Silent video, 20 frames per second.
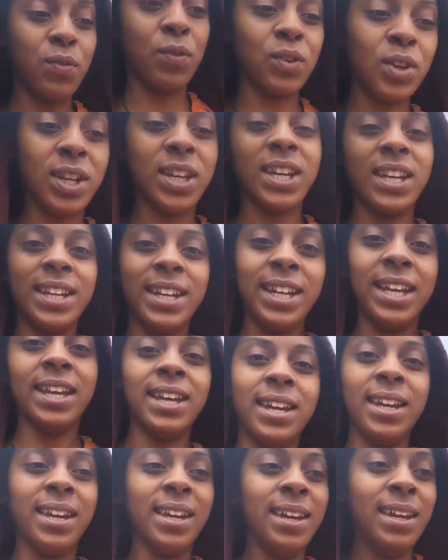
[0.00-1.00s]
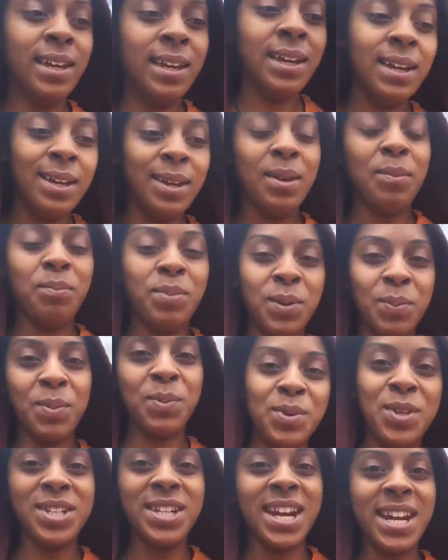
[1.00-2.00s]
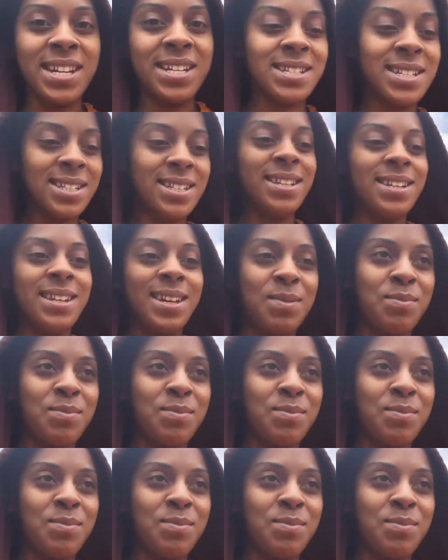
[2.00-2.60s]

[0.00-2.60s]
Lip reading: freaking lit. People were dancing